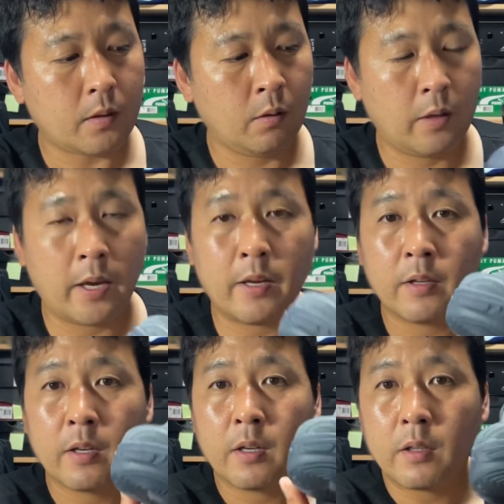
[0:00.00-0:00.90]
And
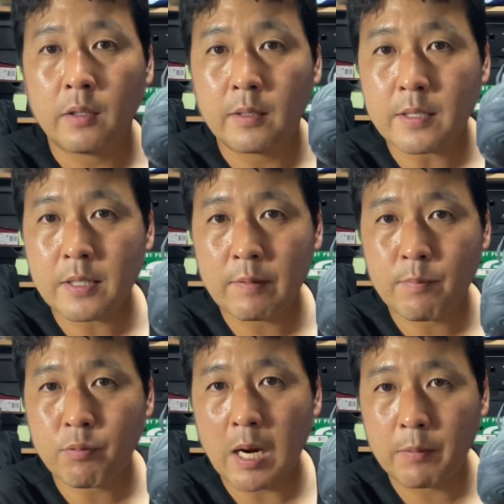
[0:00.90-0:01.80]
it doesn't have a
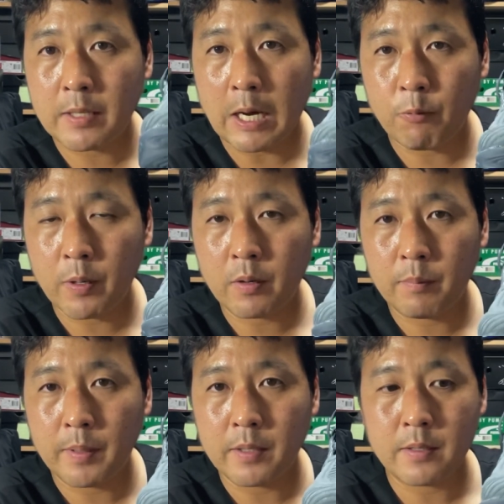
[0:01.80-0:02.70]
prominent outrigger,
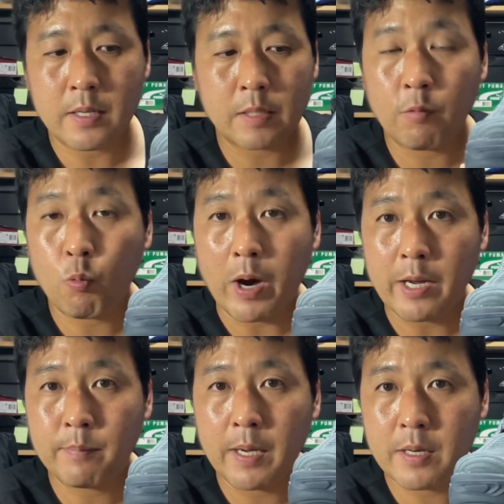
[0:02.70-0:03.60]
but it does have a
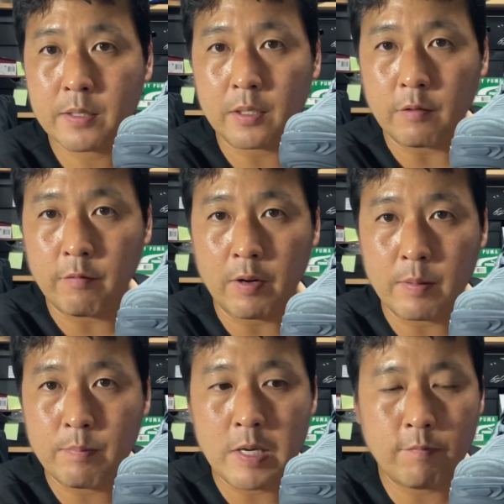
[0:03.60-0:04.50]
wide base and a very
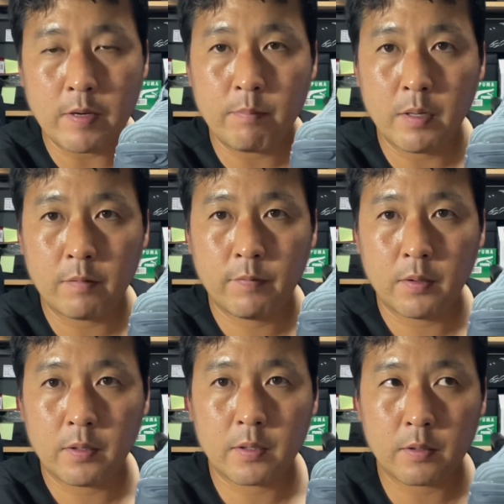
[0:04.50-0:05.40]
beefy
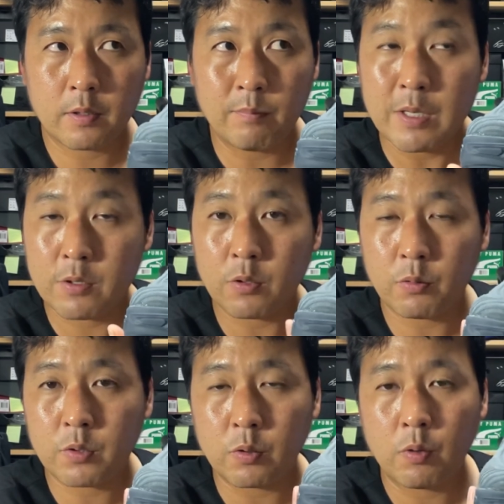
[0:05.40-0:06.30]

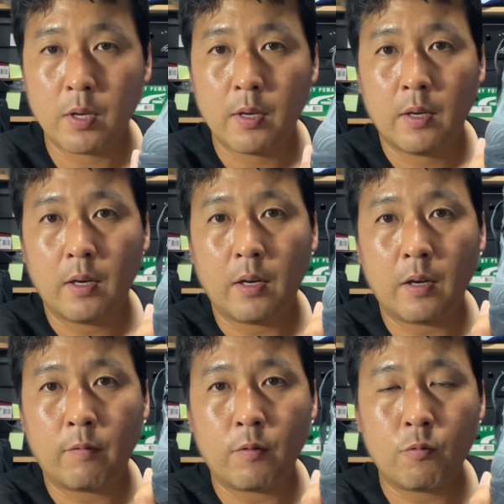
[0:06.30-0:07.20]
midsole. So
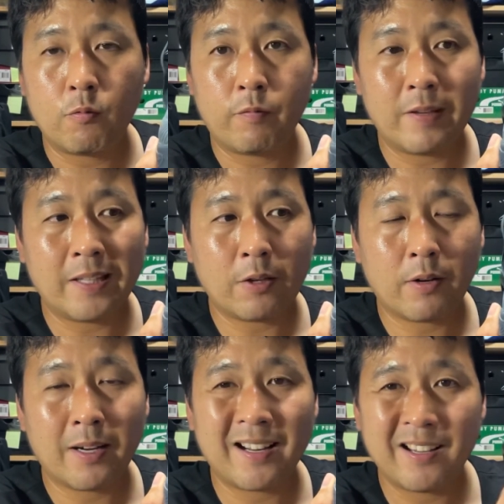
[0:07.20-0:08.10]
if you feel like you're
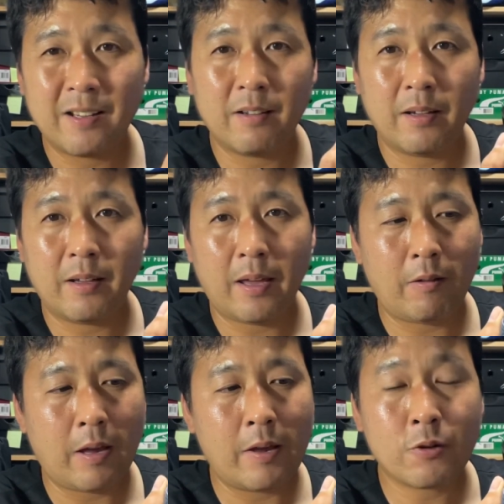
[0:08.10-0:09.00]
gonna
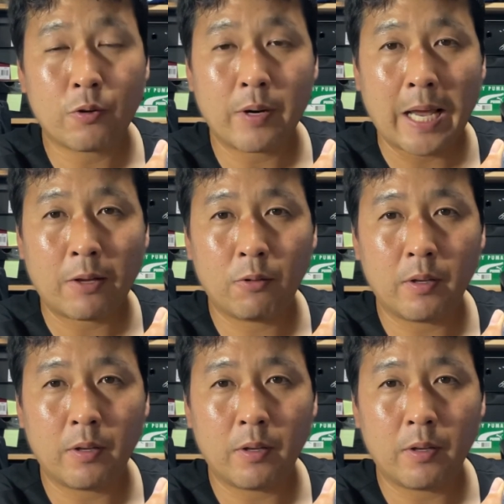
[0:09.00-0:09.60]
injure your ankle,